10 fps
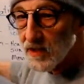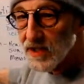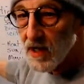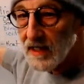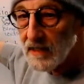we're
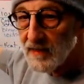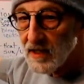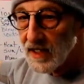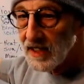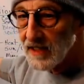talking
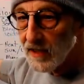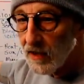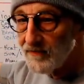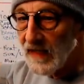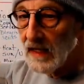about
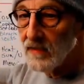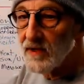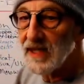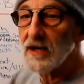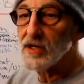here
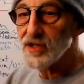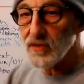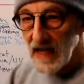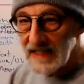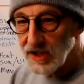within our
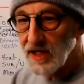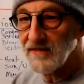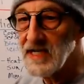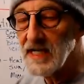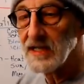strategy
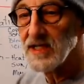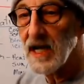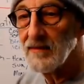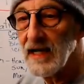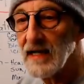of
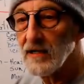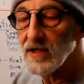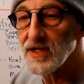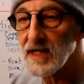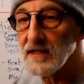decontaminating
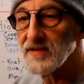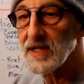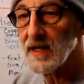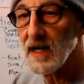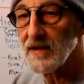ourselves
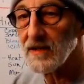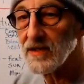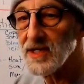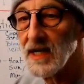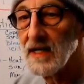and
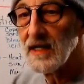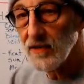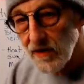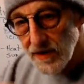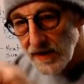others in
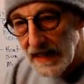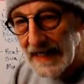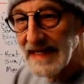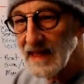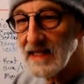order to
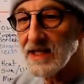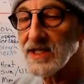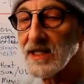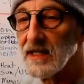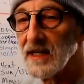end
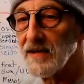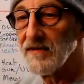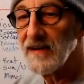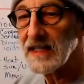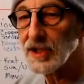this
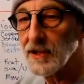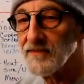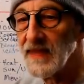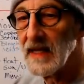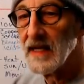
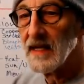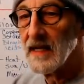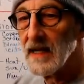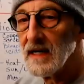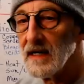infection,
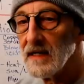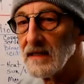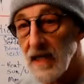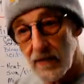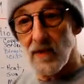
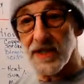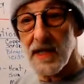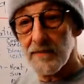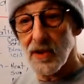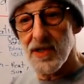like we're
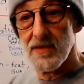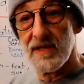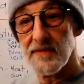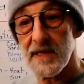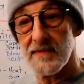taking personal
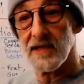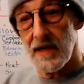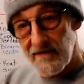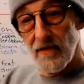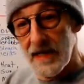
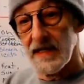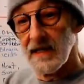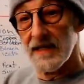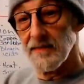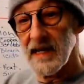responsibility for
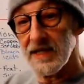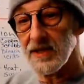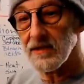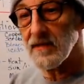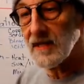ending this
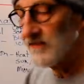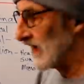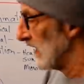bastard, right?